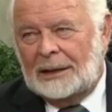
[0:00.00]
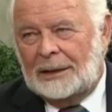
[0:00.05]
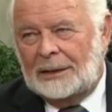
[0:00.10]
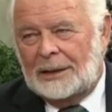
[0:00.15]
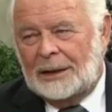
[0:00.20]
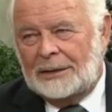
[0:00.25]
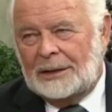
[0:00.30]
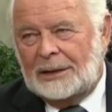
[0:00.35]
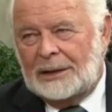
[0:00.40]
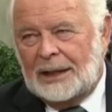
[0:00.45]

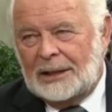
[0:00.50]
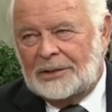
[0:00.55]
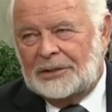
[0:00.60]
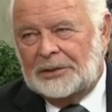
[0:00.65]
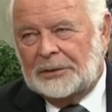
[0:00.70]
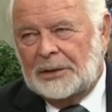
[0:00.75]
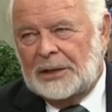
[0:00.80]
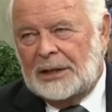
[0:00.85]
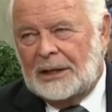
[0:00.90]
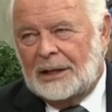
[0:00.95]
and then the next
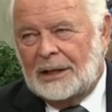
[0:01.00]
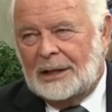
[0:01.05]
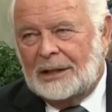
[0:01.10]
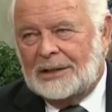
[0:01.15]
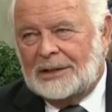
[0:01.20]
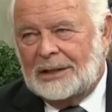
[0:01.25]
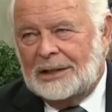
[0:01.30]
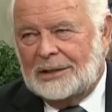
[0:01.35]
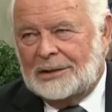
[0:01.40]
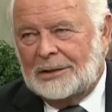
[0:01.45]
3
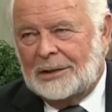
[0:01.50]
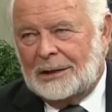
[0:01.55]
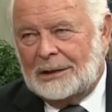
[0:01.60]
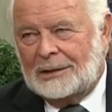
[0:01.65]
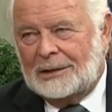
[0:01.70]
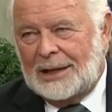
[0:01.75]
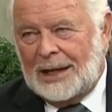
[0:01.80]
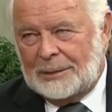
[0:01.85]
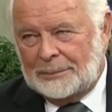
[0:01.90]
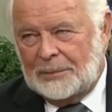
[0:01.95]
years it
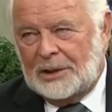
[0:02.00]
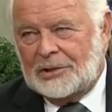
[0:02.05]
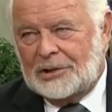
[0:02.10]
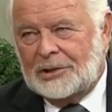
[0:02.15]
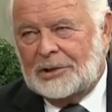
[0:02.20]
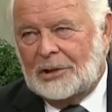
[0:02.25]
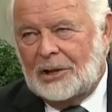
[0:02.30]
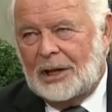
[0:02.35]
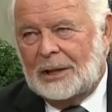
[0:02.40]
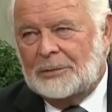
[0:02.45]
took that
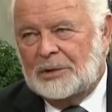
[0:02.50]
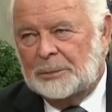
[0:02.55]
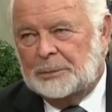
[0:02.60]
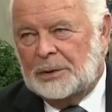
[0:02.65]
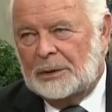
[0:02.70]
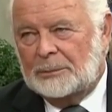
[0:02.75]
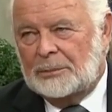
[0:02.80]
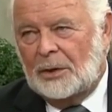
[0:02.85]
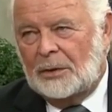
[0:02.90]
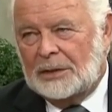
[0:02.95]
much time to
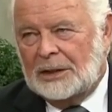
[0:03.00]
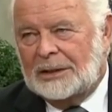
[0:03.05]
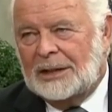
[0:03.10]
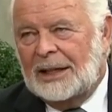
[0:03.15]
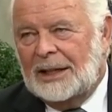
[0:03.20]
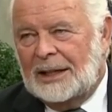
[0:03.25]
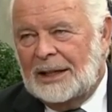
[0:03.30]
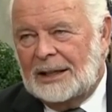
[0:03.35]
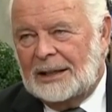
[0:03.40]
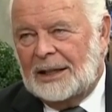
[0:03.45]
promote it
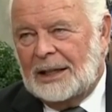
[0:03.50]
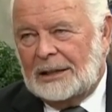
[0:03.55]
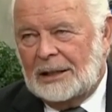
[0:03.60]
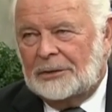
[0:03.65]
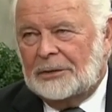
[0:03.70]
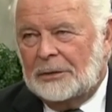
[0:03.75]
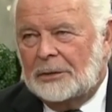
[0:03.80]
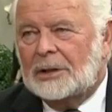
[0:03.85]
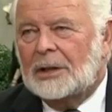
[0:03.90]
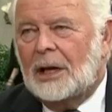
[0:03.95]
and get
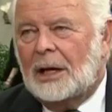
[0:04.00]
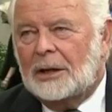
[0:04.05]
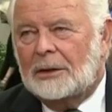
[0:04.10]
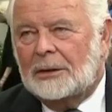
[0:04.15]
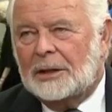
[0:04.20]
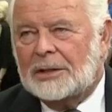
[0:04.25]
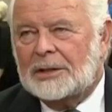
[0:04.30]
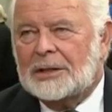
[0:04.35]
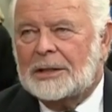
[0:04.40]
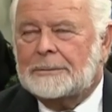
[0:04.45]
it through
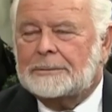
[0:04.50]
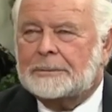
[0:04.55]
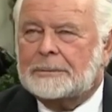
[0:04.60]
Congress.